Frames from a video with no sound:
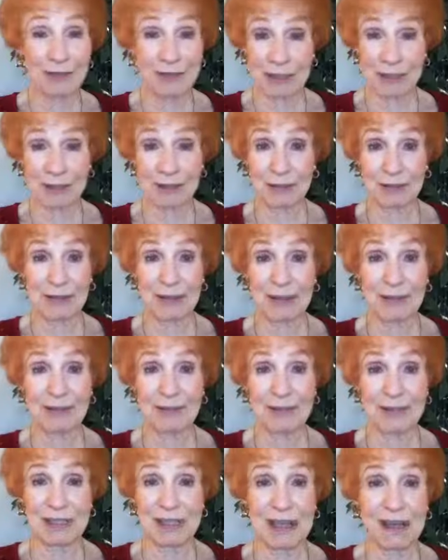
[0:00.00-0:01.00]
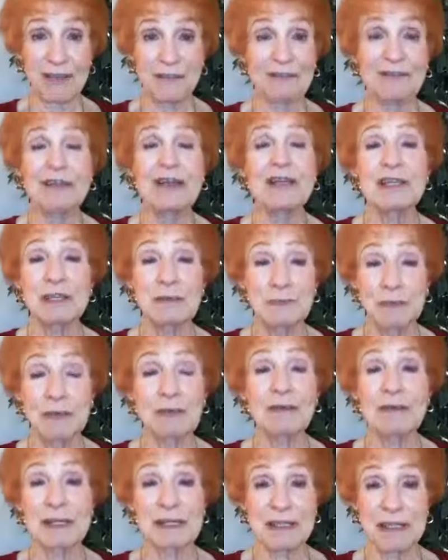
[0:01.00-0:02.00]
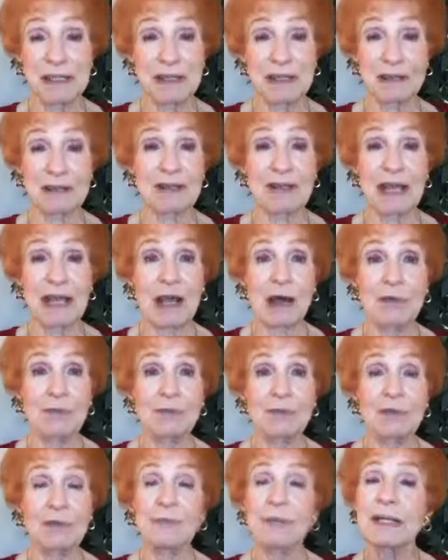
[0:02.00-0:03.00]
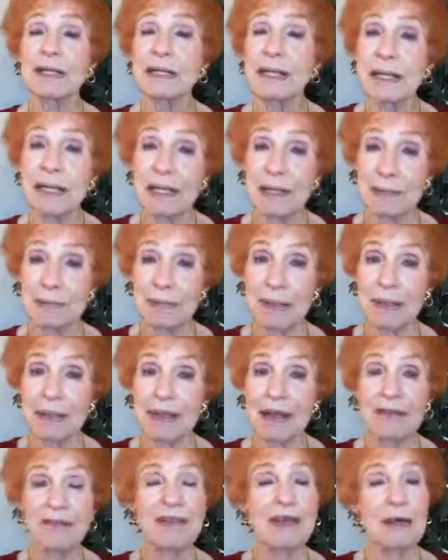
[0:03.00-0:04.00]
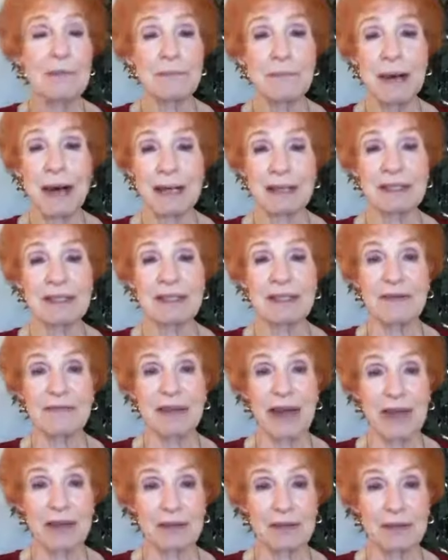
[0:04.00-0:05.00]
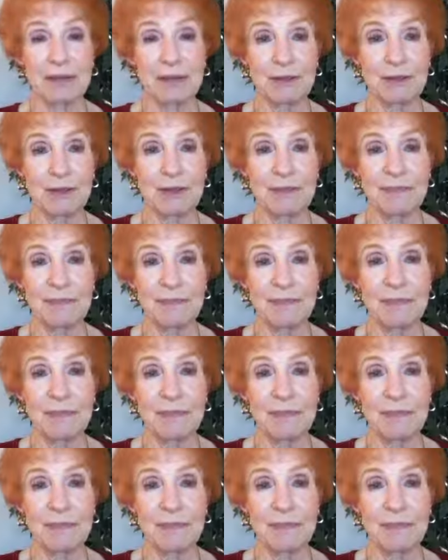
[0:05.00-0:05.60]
have to do this yourself. Spirit is there to help you, but keep that positive attitude.